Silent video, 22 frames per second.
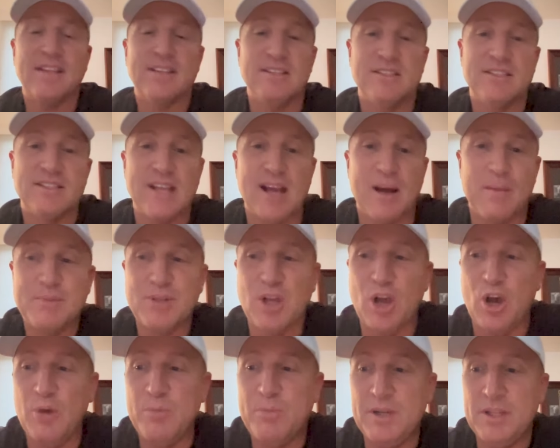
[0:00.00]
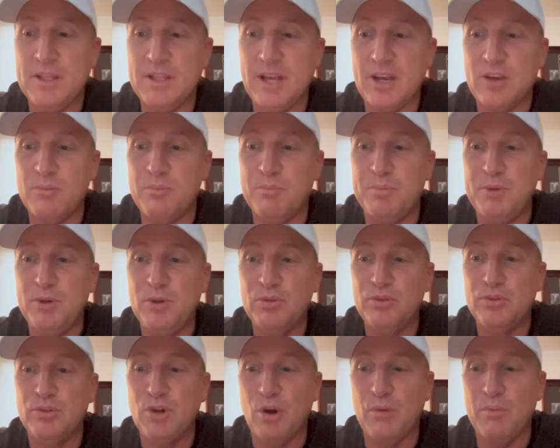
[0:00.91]
the stumps, hoping if they could
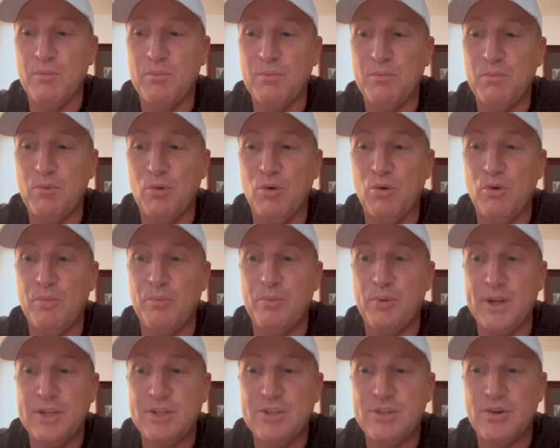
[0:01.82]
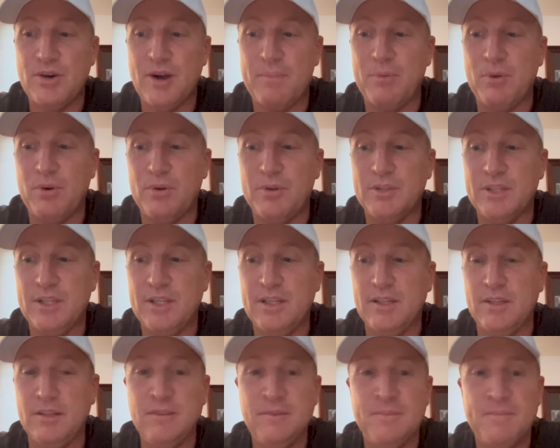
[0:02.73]
build dot ball pressure up on
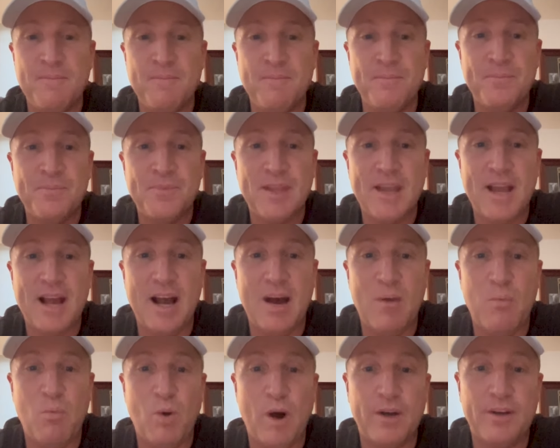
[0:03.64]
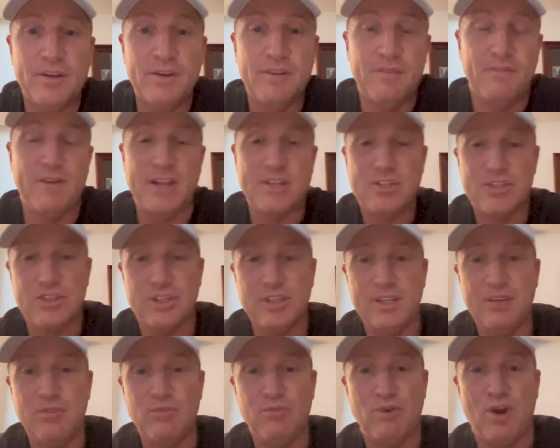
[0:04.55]
Gill, one would
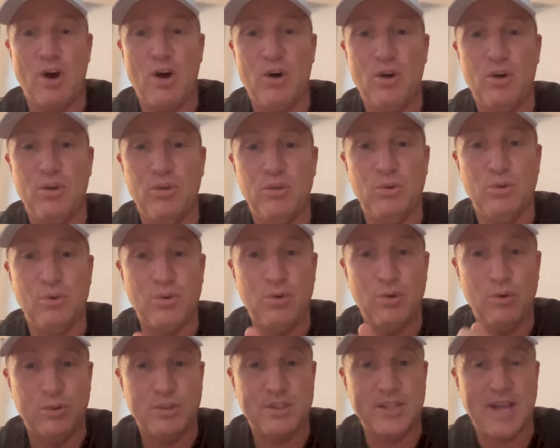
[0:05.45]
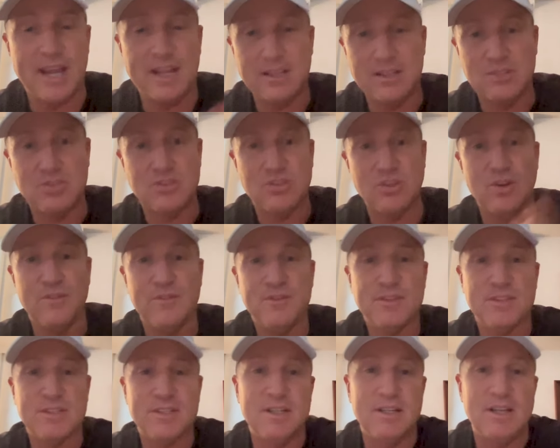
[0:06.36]
eventually roll or take the
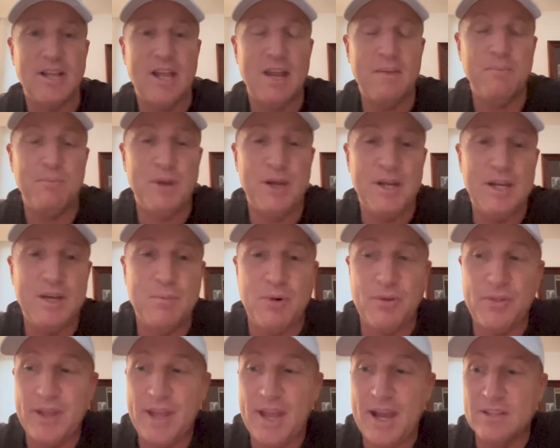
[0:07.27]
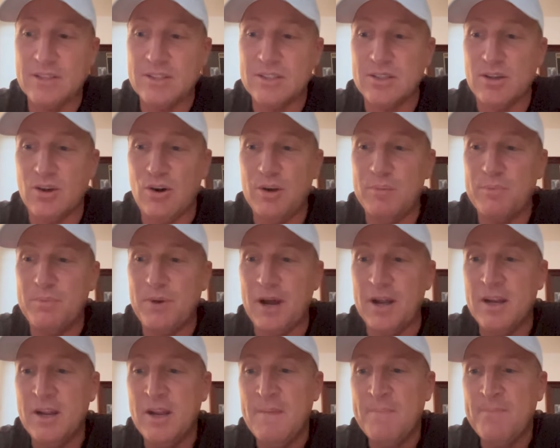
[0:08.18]
surface and beat him on the outside.
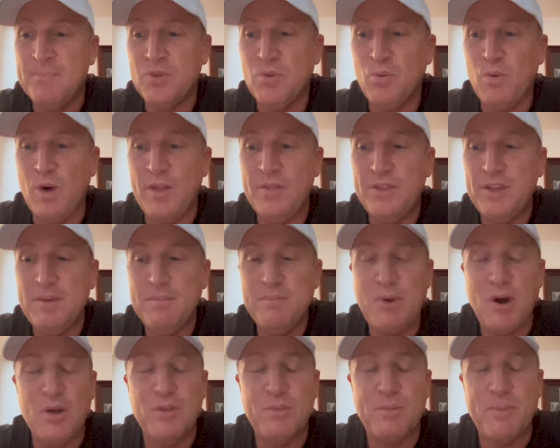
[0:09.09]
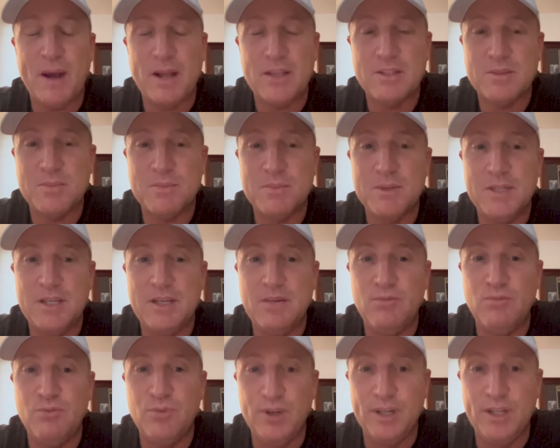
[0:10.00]
But the one thing both batsmen
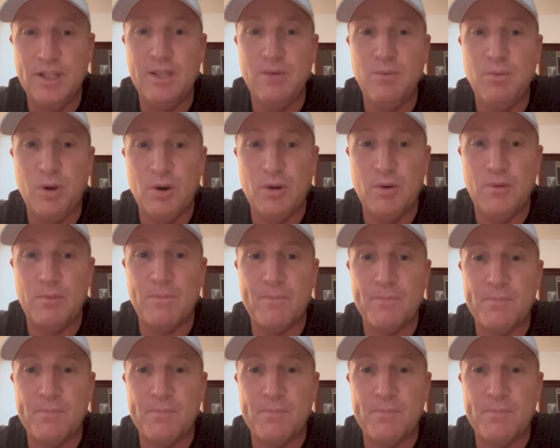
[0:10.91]
did really well,